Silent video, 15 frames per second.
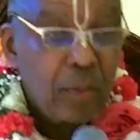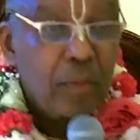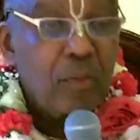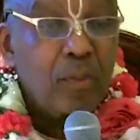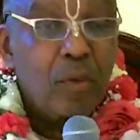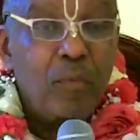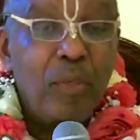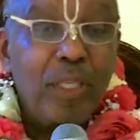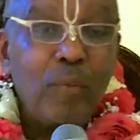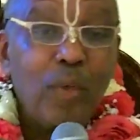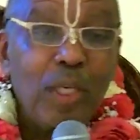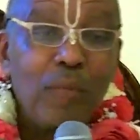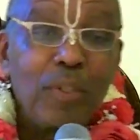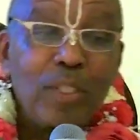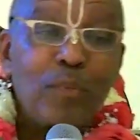So if any
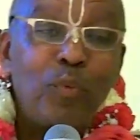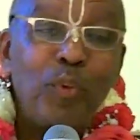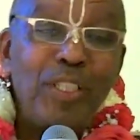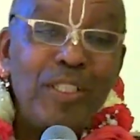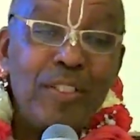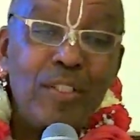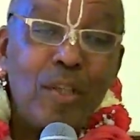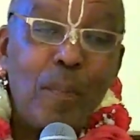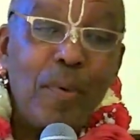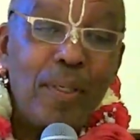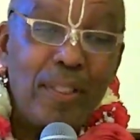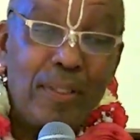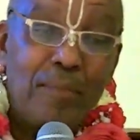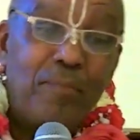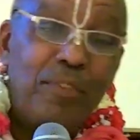one of us freezes up
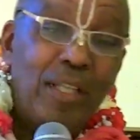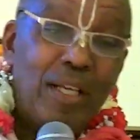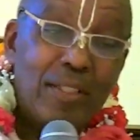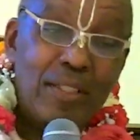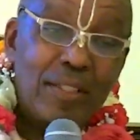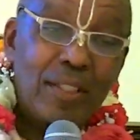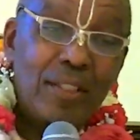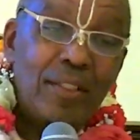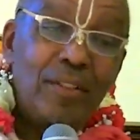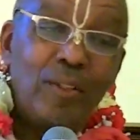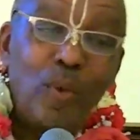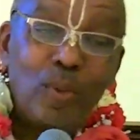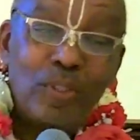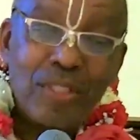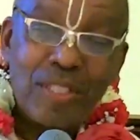on the Vyasa-san,
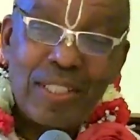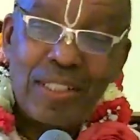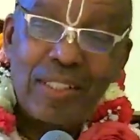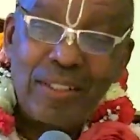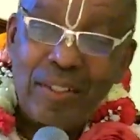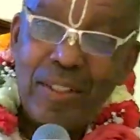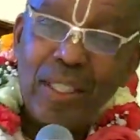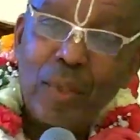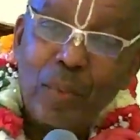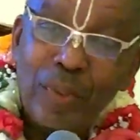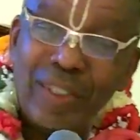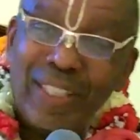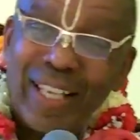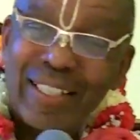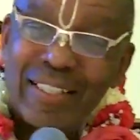don't just sit there and think
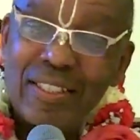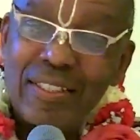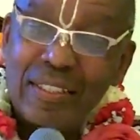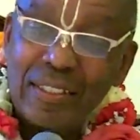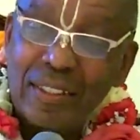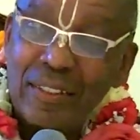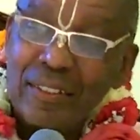we're in ecstasy.